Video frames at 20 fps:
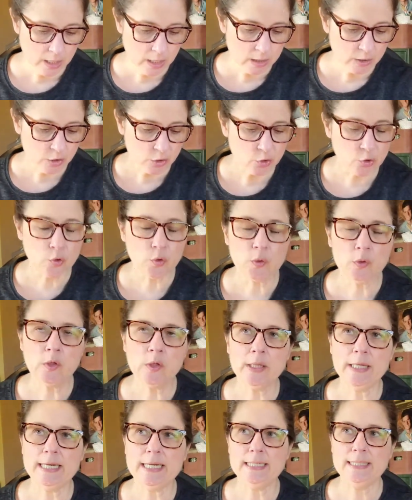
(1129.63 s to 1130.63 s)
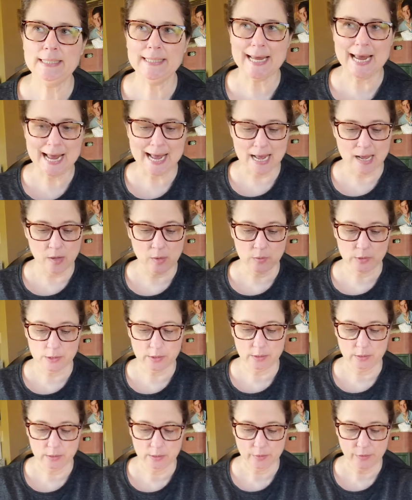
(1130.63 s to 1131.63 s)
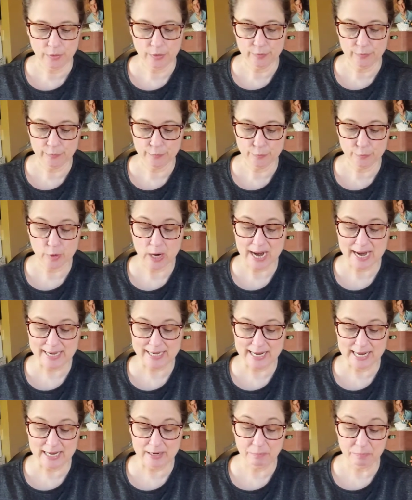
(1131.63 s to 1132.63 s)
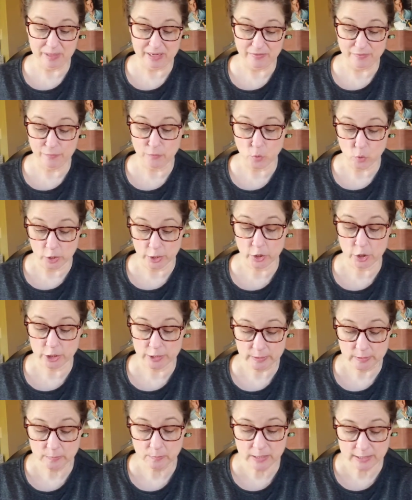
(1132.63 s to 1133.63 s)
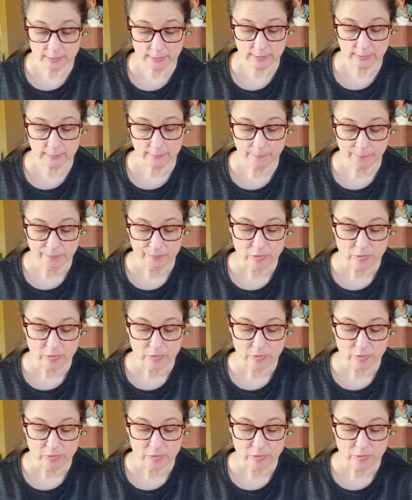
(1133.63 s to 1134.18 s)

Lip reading: School is out the Friday before Christmas,